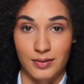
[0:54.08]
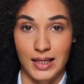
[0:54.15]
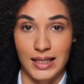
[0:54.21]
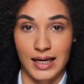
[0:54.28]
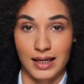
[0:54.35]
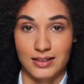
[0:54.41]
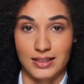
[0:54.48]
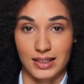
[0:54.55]

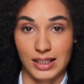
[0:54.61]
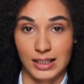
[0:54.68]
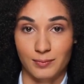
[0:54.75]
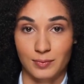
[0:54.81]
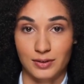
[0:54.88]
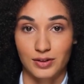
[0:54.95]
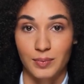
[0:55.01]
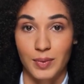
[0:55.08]
against an
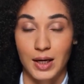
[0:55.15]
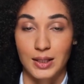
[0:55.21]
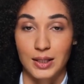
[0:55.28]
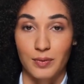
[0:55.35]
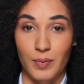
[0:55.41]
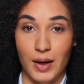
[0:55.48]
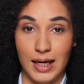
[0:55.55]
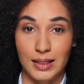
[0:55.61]
average
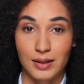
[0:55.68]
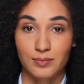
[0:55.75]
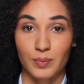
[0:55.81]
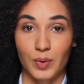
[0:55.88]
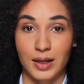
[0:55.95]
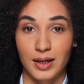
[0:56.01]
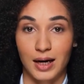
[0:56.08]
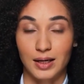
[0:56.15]
opponent rank of
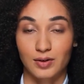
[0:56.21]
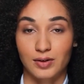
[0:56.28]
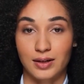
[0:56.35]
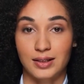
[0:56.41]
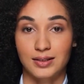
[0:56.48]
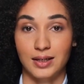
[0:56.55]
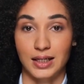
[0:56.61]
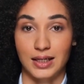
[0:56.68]

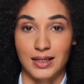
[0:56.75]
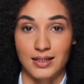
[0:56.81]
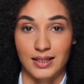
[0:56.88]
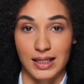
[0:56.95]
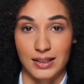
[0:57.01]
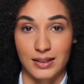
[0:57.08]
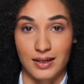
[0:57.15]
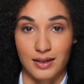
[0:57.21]

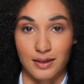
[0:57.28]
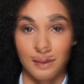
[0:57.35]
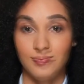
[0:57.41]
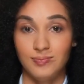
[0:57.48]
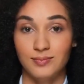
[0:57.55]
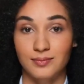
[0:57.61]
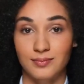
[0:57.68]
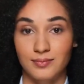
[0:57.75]
136.
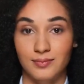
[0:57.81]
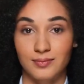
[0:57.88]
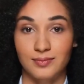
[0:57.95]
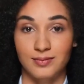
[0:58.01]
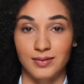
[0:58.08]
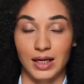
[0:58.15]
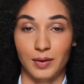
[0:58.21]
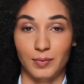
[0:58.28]

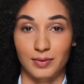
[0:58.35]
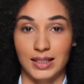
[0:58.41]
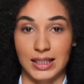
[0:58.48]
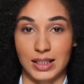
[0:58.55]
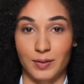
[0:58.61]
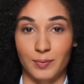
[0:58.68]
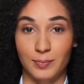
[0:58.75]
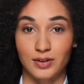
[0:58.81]
Here is
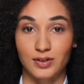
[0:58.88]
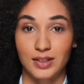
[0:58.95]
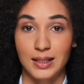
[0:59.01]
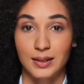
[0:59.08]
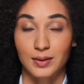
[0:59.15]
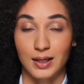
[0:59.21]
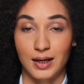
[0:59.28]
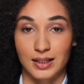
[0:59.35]
our
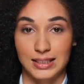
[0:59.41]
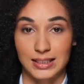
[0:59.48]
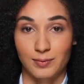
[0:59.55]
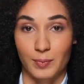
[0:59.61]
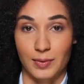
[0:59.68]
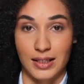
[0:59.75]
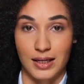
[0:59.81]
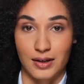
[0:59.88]
machine learning
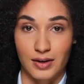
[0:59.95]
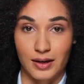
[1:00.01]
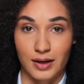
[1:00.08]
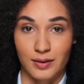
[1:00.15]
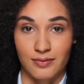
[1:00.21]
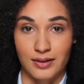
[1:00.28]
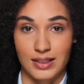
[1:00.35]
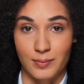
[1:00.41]
prediction
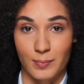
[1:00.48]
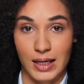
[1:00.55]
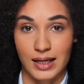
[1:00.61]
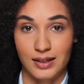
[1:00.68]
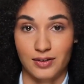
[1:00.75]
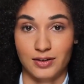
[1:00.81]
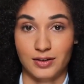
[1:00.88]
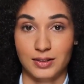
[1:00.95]
of this
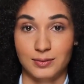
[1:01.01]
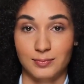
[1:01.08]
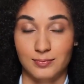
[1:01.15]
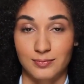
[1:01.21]
match.